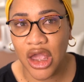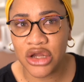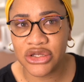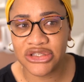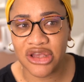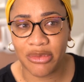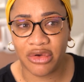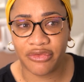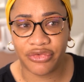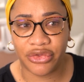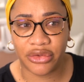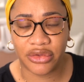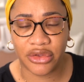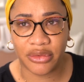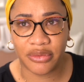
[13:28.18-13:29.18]
some
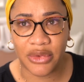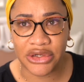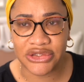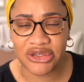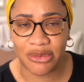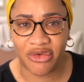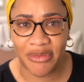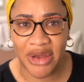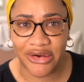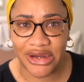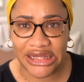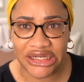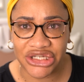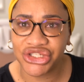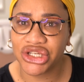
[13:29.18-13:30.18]
of my
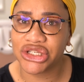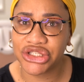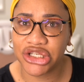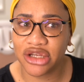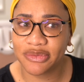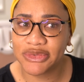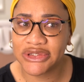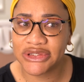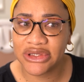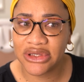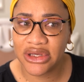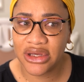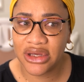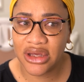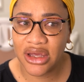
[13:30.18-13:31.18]
relationships
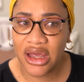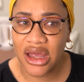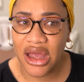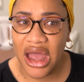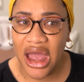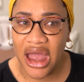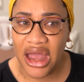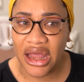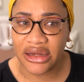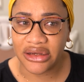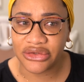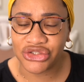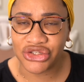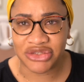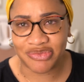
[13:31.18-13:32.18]

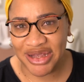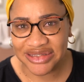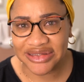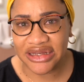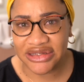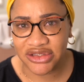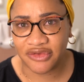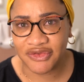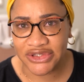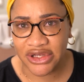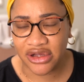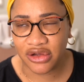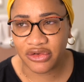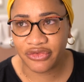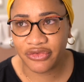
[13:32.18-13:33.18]
and just my sense of
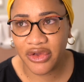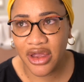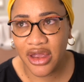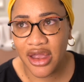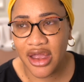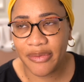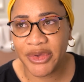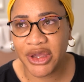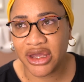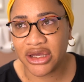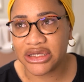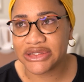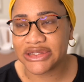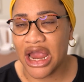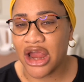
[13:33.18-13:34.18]
self,
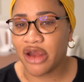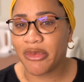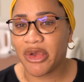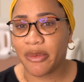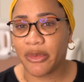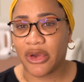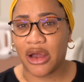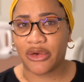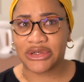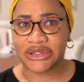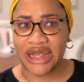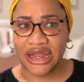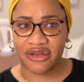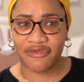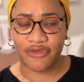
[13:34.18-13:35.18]
because I remember I was
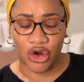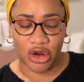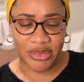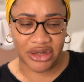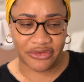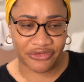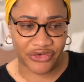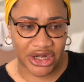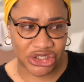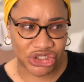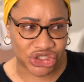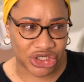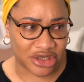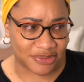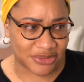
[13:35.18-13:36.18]
like forming
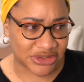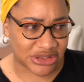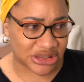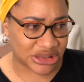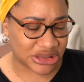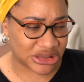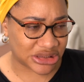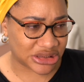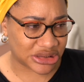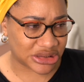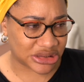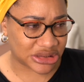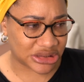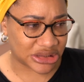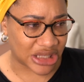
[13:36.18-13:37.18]

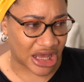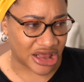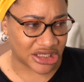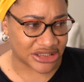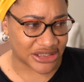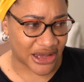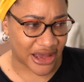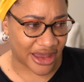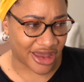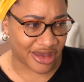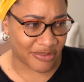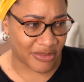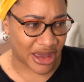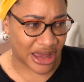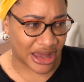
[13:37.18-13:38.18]
friendships at the
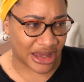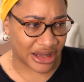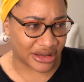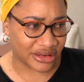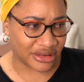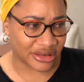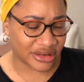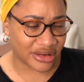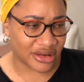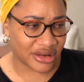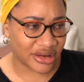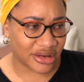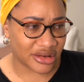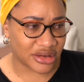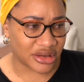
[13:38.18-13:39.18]
time, and
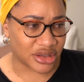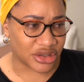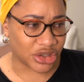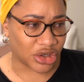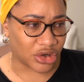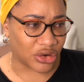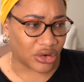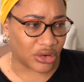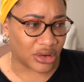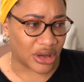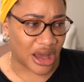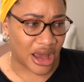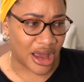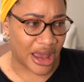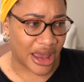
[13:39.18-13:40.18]
you
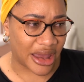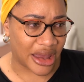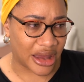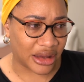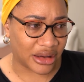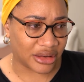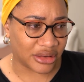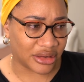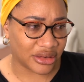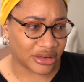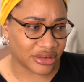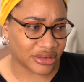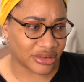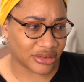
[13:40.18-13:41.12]
know, I